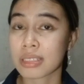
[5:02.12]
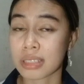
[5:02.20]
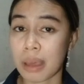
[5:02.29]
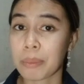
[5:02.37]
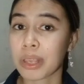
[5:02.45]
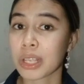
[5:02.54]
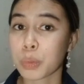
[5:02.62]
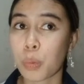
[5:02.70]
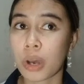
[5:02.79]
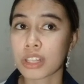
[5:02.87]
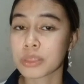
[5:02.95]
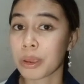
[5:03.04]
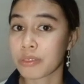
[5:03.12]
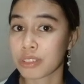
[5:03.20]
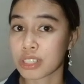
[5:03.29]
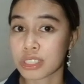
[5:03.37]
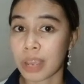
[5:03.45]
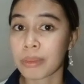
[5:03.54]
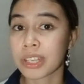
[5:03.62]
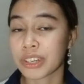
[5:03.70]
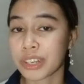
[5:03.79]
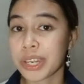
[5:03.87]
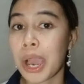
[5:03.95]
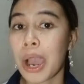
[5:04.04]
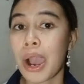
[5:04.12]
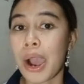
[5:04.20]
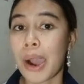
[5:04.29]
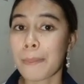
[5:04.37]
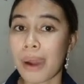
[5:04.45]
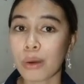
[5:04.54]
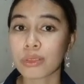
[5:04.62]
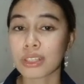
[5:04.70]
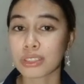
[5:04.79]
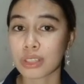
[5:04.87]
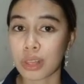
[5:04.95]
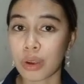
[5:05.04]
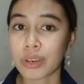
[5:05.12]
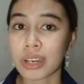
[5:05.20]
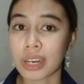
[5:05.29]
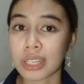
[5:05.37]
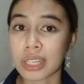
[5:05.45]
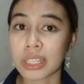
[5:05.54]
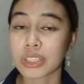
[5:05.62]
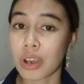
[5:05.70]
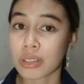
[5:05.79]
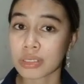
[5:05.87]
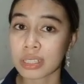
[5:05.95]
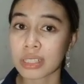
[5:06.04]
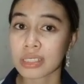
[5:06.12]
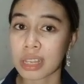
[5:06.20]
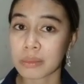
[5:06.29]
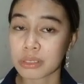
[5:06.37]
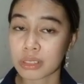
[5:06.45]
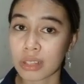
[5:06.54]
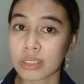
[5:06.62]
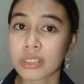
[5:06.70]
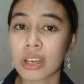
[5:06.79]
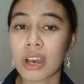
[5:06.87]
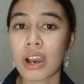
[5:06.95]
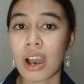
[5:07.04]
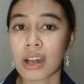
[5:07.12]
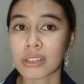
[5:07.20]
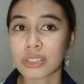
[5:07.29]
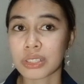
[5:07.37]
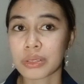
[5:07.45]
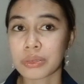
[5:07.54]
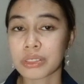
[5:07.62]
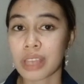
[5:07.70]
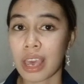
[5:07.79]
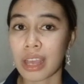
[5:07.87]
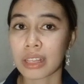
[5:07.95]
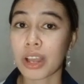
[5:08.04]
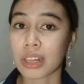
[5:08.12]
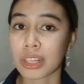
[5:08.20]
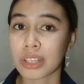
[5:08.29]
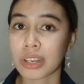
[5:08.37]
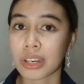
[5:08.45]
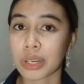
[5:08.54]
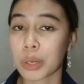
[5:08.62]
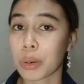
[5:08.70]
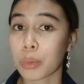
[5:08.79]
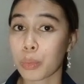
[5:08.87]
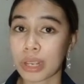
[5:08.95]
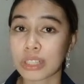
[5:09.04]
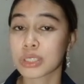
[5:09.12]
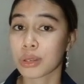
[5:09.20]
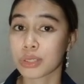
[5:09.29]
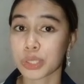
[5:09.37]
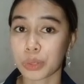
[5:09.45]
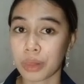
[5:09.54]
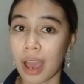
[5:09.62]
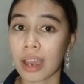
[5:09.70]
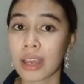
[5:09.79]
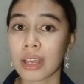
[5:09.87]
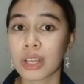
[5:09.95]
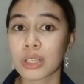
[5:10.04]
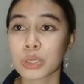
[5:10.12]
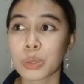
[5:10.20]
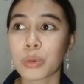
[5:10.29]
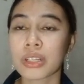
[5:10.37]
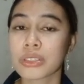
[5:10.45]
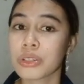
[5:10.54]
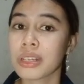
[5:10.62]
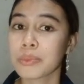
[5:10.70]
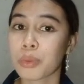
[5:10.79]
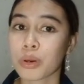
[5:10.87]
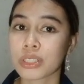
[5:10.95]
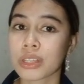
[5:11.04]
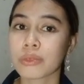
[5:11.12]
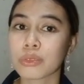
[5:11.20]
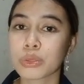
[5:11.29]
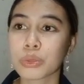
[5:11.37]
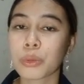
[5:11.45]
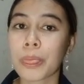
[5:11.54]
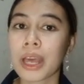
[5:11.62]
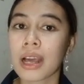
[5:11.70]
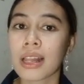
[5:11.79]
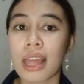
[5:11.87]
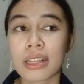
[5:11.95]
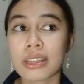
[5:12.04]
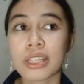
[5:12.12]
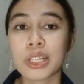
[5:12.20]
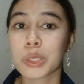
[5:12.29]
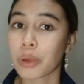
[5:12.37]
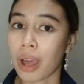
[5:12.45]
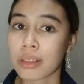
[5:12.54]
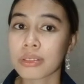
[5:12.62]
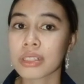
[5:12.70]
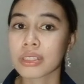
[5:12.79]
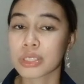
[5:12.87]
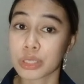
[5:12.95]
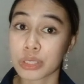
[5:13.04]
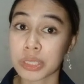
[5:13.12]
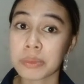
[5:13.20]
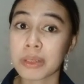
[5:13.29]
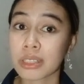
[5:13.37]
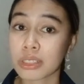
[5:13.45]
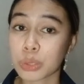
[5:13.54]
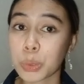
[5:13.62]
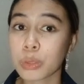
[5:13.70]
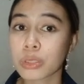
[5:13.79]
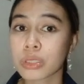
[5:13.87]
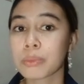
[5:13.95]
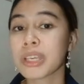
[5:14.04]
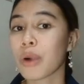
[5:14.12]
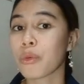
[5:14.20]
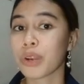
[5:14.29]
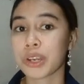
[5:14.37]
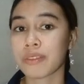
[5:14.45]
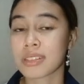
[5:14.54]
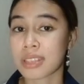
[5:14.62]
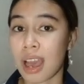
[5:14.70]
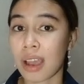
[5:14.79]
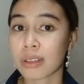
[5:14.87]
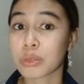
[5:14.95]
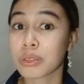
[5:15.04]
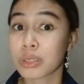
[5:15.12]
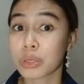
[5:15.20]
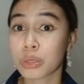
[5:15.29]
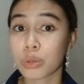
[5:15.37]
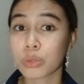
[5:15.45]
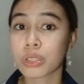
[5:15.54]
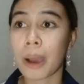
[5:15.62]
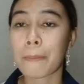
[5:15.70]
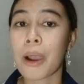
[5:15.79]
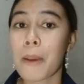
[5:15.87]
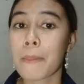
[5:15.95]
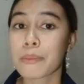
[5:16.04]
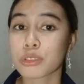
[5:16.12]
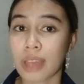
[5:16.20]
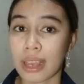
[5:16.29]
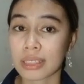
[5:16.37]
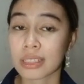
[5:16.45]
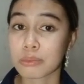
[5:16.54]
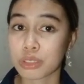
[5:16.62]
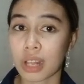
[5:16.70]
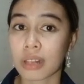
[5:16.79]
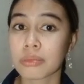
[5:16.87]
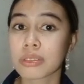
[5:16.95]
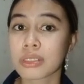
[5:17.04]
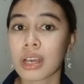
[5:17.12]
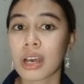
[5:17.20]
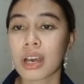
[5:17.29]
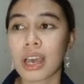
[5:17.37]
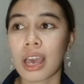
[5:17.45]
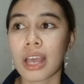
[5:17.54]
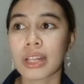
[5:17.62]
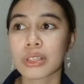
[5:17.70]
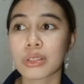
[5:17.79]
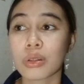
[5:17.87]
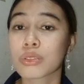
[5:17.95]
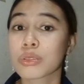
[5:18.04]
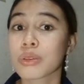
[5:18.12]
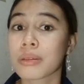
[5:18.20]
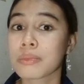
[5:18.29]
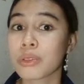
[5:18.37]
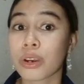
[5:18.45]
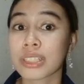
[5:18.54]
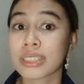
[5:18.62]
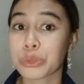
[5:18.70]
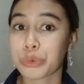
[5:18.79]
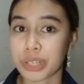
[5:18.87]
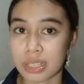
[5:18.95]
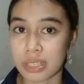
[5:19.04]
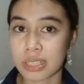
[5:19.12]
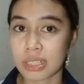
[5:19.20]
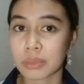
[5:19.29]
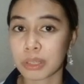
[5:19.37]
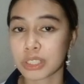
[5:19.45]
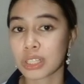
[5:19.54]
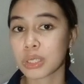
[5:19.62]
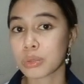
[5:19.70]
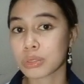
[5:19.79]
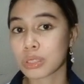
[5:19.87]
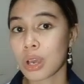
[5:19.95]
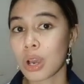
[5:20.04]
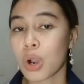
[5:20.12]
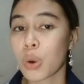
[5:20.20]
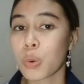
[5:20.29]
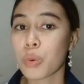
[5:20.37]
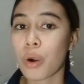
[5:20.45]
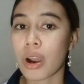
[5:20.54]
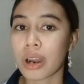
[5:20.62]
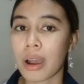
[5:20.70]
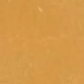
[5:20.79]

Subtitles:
this topic, it was my first time in hearing about this law regarding the Toxic Substance, Hazardous, and Nuclear Waste Control Act. So it's really important to let the localities or even the schools be aware of this act so they could protect themselves and also to avoid the risks, especially those who are